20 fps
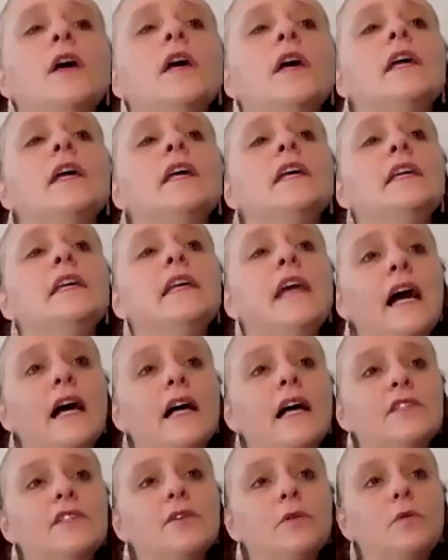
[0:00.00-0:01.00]
Yeah.
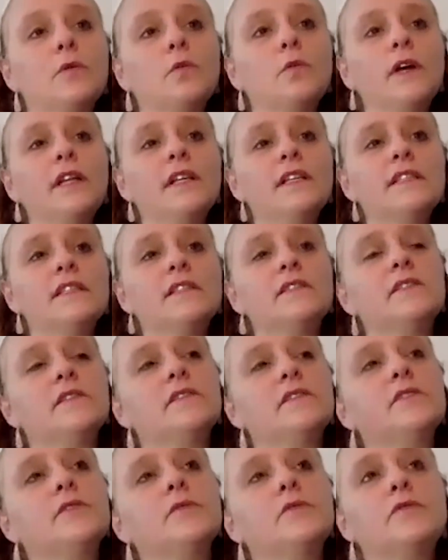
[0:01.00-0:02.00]
So
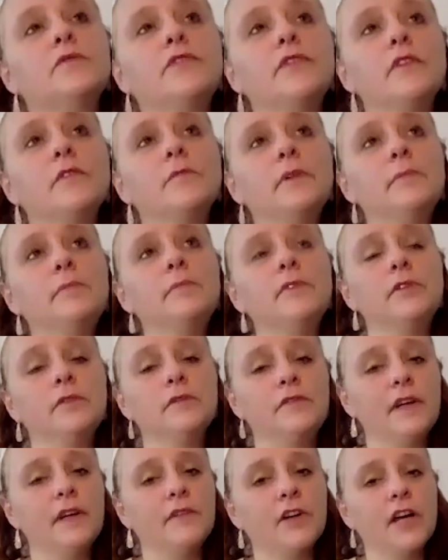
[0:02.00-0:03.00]
for the people who've
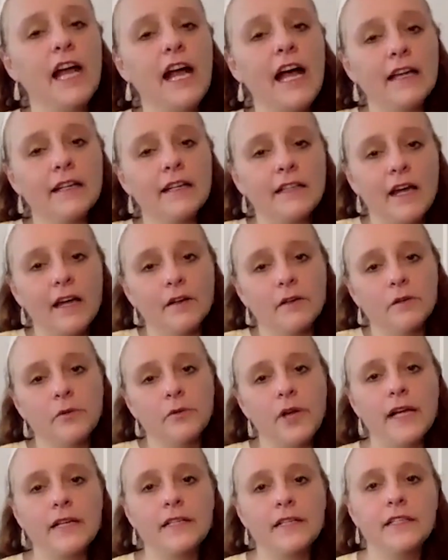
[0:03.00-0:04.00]
never had
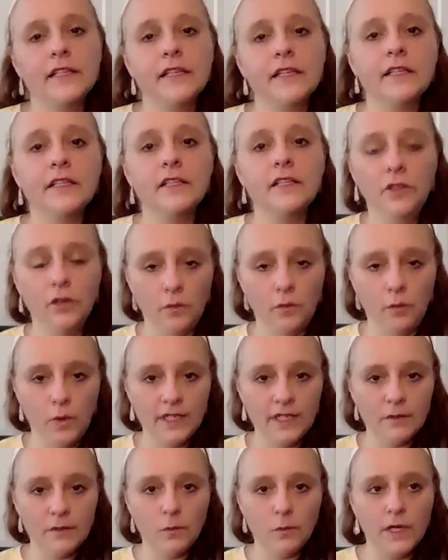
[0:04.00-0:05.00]
chiropractic,
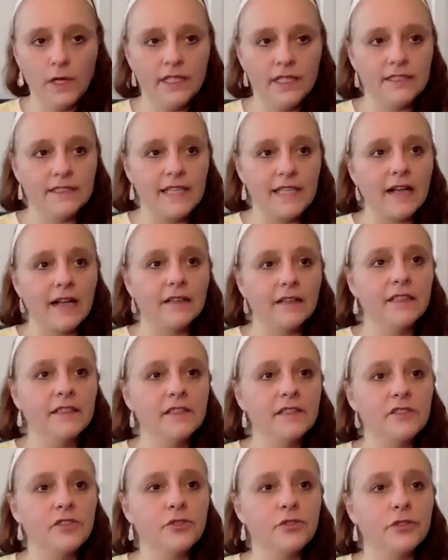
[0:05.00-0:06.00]
what exactly
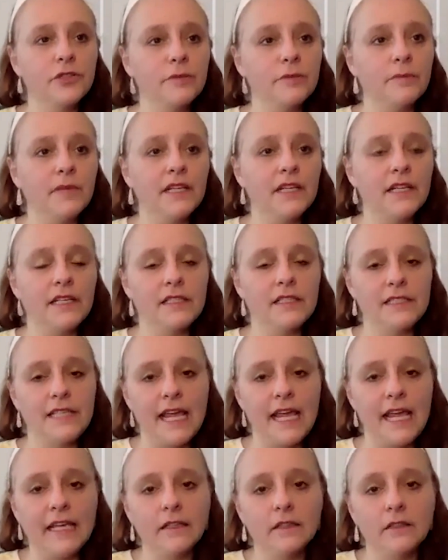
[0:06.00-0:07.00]
does treatment
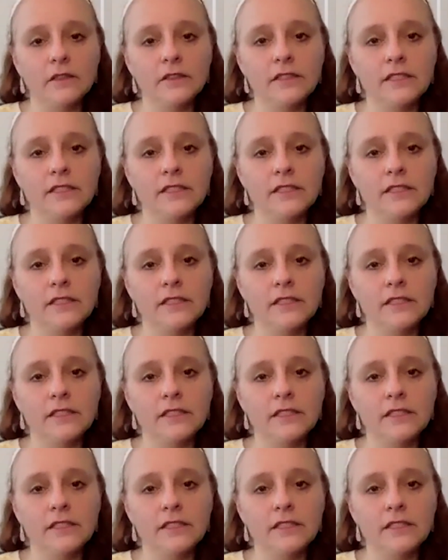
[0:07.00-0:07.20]
entail?